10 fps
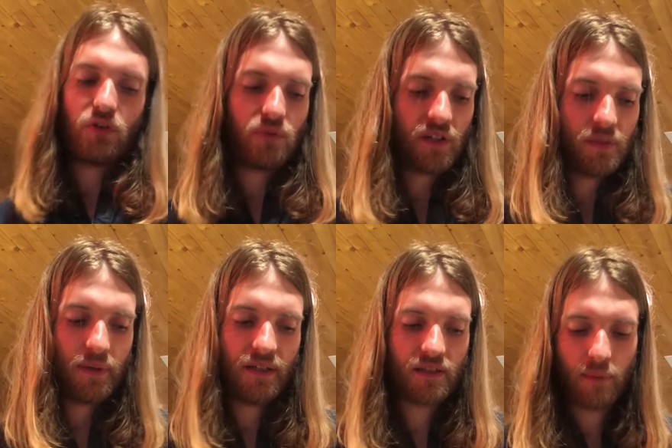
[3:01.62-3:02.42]
this
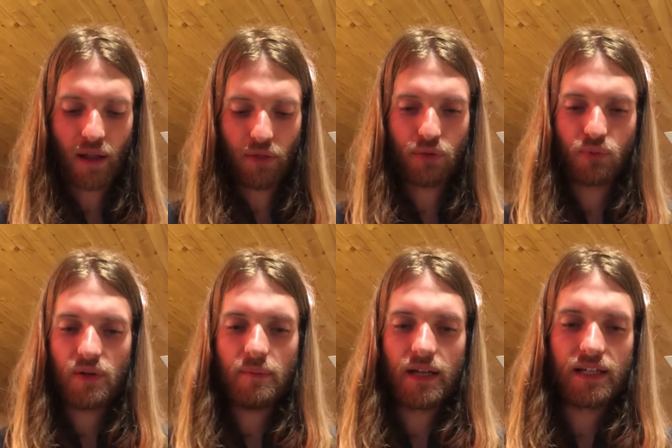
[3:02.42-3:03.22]
recipe is about
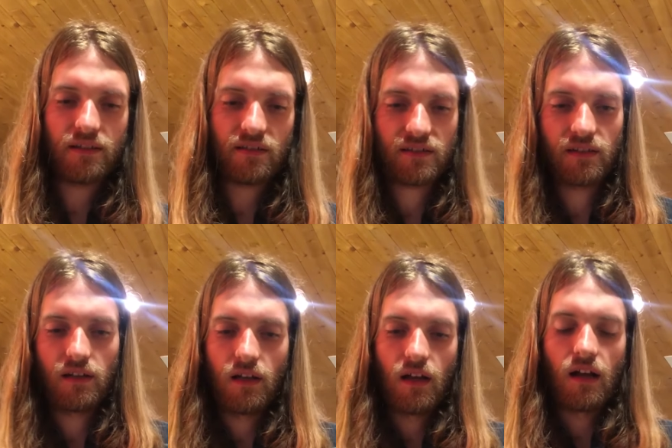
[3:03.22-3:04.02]
3 minutes.
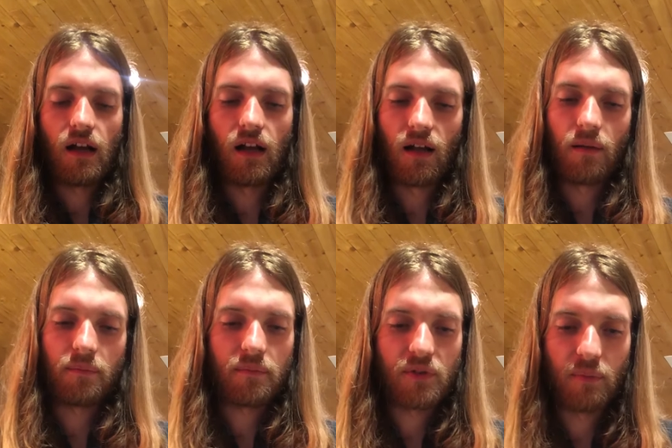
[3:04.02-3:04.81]

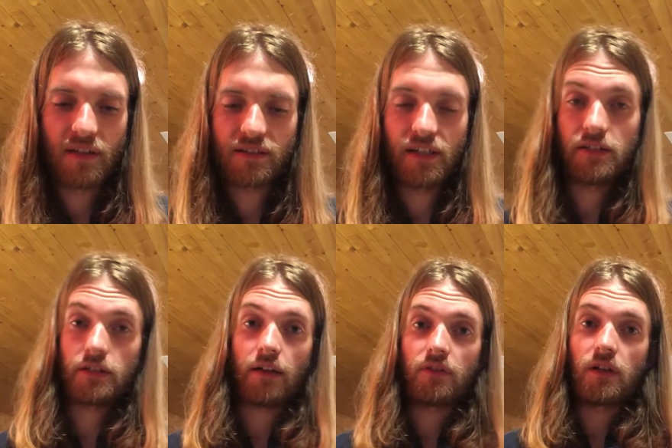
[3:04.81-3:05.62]
So basically I
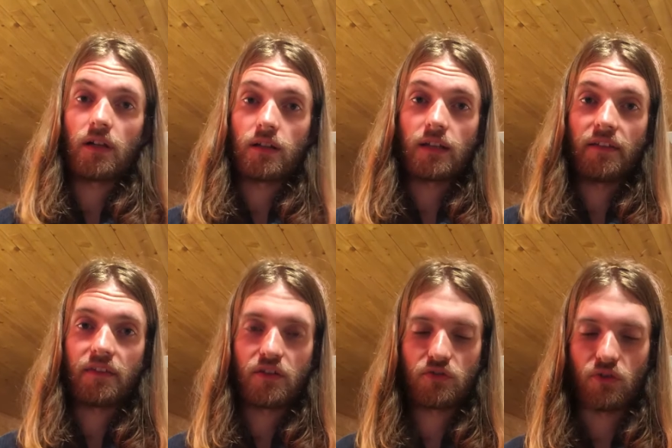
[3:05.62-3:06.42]
just have to let
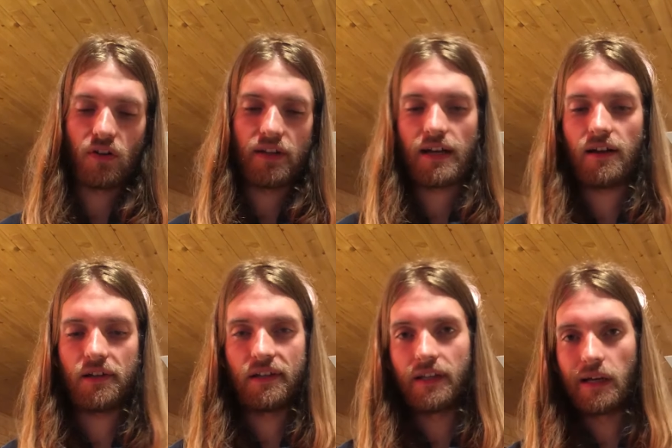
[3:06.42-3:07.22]
this draw down
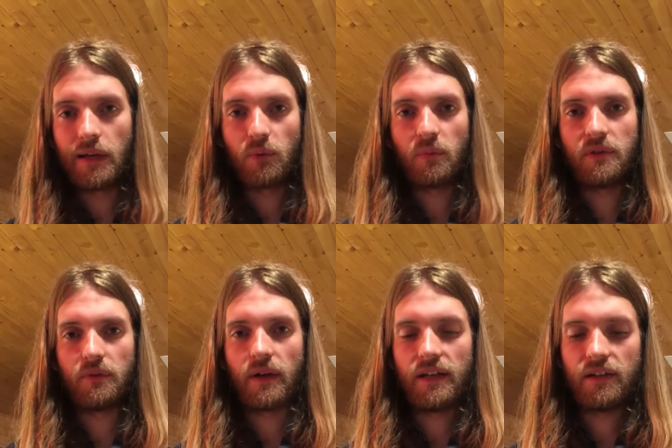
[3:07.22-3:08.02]
and then it will be
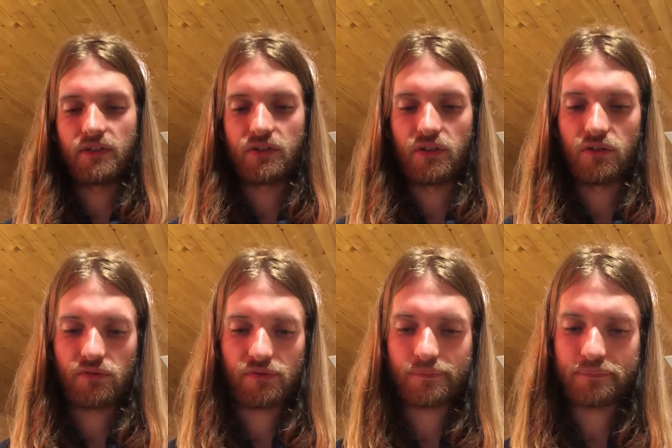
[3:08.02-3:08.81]
ready to serve.
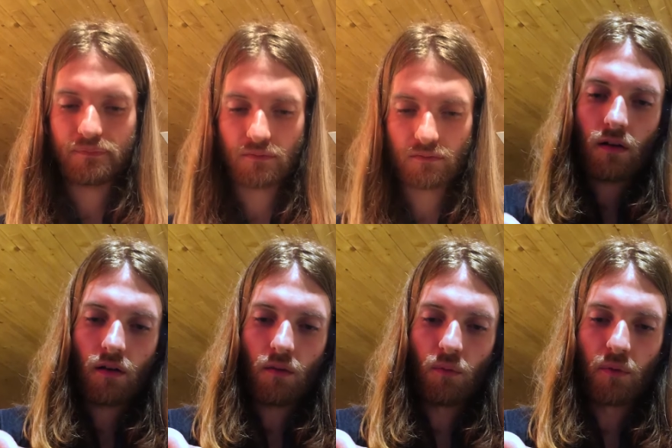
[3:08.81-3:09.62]

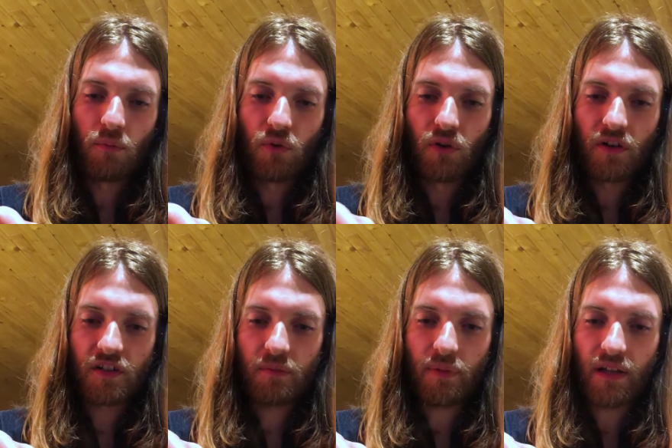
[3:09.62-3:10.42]
One more
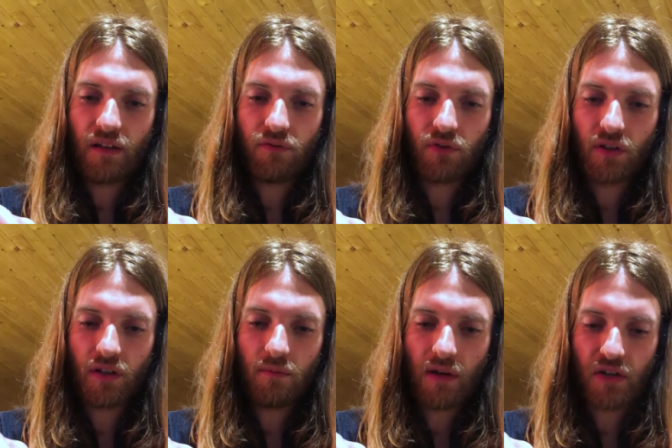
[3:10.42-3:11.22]
spin for
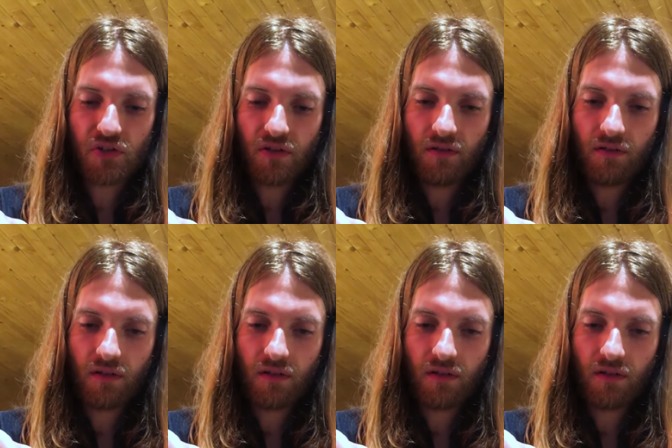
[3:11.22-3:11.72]
good measure.